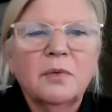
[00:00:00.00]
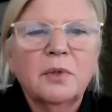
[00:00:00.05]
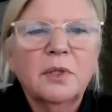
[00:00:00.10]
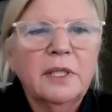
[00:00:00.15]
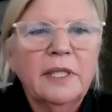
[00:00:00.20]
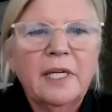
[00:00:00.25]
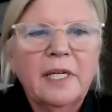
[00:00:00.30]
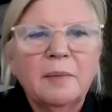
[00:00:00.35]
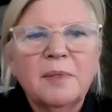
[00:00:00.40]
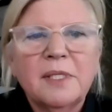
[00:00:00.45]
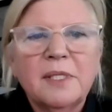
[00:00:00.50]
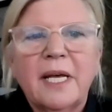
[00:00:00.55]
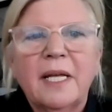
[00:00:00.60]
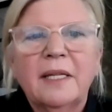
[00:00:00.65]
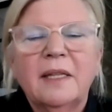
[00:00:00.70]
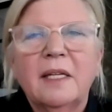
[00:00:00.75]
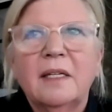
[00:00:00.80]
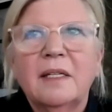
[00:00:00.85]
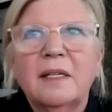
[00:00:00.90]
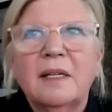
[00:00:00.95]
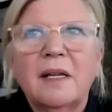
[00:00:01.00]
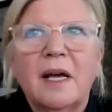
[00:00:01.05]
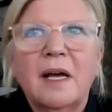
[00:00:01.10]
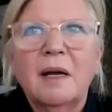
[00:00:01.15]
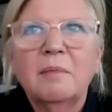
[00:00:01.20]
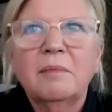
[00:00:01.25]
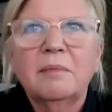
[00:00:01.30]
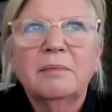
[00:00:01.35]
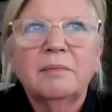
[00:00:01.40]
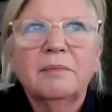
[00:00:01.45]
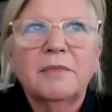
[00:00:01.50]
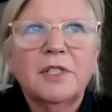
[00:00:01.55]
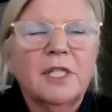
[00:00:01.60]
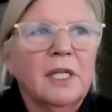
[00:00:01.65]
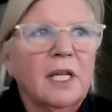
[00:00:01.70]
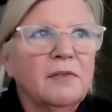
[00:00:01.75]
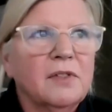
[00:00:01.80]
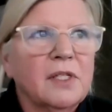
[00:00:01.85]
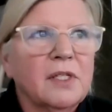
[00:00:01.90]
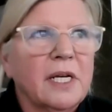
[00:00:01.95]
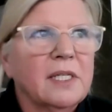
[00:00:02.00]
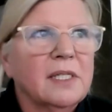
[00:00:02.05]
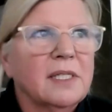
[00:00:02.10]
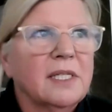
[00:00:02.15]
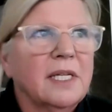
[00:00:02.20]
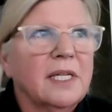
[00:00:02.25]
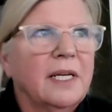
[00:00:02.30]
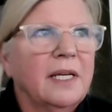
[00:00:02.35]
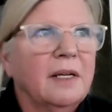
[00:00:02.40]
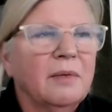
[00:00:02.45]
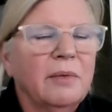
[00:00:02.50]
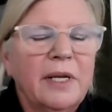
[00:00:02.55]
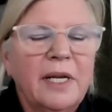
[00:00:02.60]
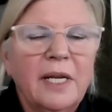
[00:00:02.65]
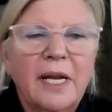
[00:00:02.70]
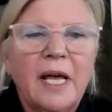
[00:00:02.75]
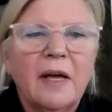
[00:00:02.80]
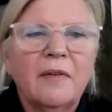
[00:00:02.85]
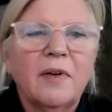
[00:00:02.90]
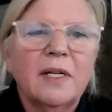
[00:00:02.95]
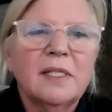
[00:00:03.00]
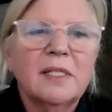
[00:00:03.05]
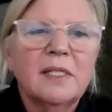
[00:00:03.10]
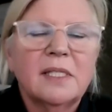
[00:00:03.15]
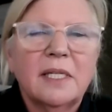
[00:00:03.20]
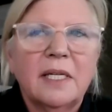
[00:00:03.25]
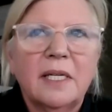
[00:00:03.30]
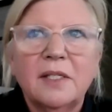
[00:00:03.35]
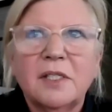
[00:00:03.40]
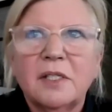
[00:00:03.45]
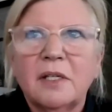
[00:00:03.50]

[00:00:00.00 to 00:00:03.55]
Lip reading: really upset that she loves iced tea and we didn't have iced tea.